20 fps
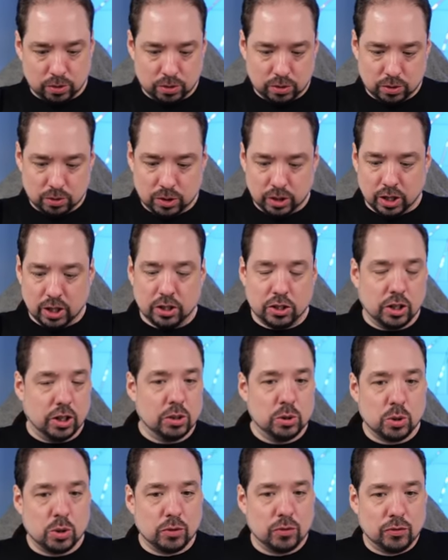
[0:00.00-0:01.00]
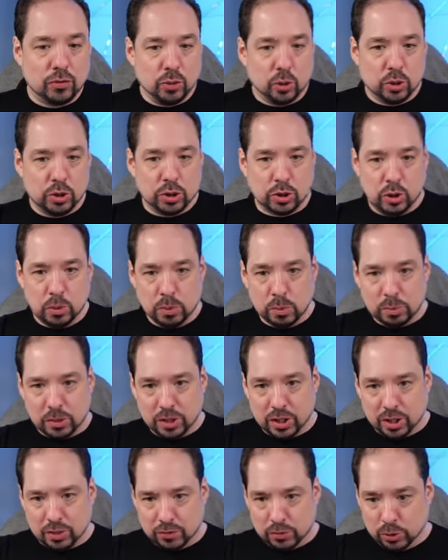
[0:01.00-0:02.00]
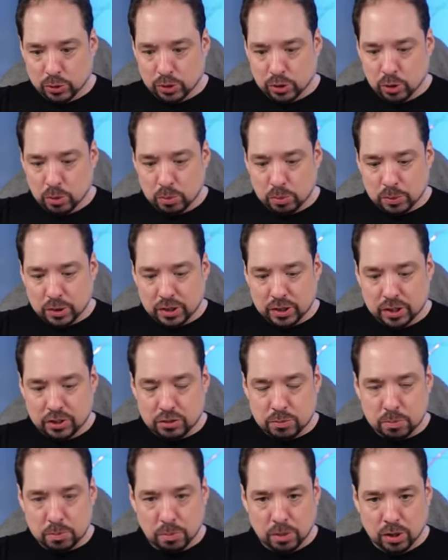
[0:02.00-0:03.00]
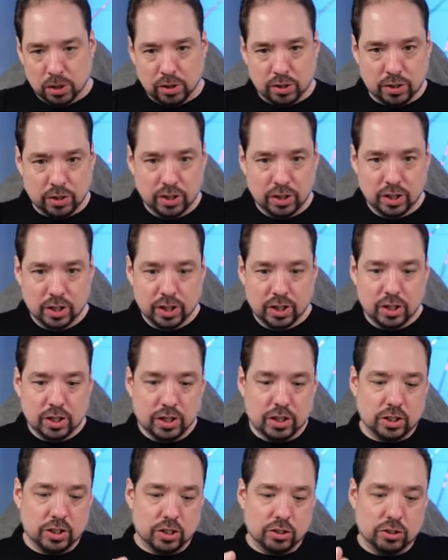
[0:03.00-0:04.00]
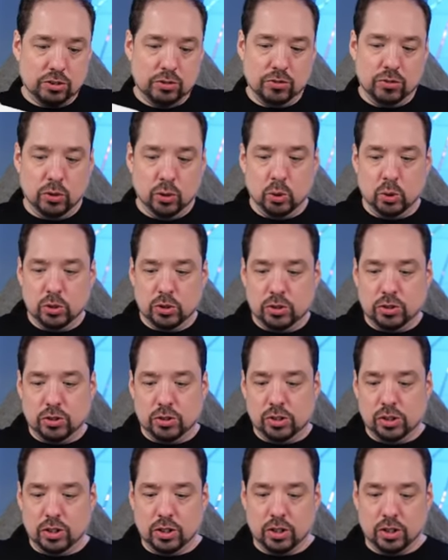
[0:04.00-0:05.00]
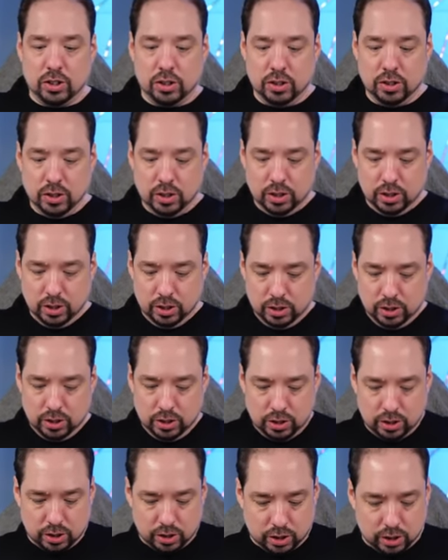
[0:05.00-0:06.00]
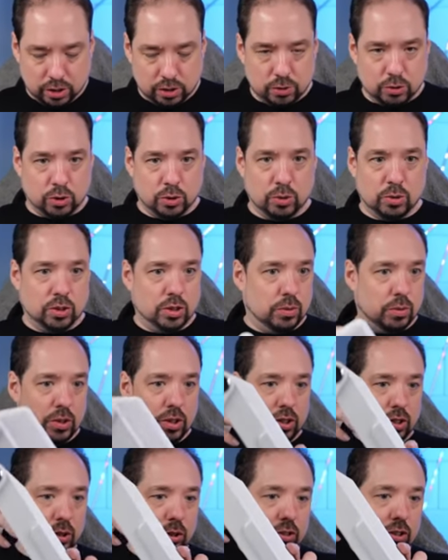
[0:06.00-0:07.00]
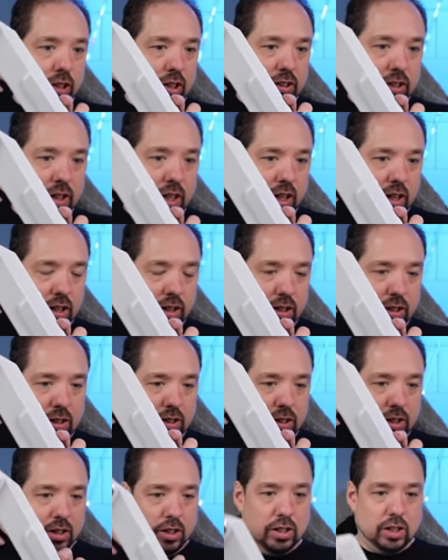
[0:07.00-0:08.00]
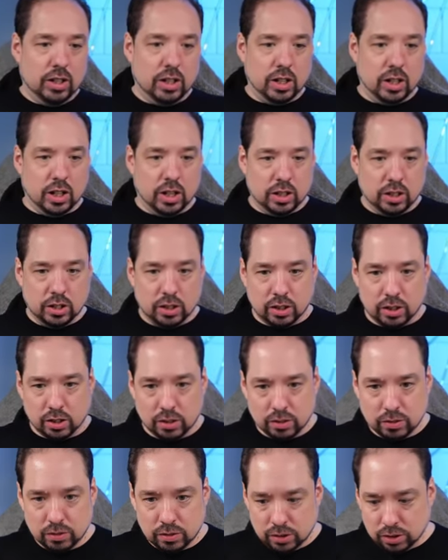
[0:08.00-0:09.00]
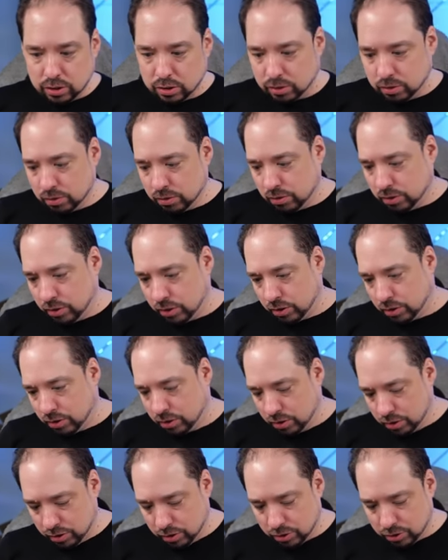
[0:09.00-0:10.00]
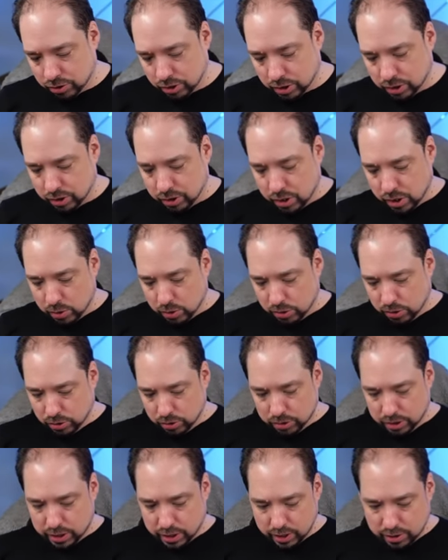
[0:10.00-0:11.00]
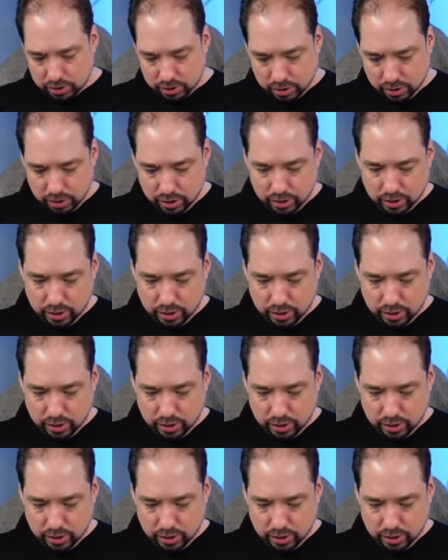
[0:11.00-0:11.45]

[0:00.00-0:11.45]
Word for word: okay. I thought you could fold it open, but you can't fold it open. But this bar does fold, so you can... so, it looks like that. And, you know, you can set it down on your desk.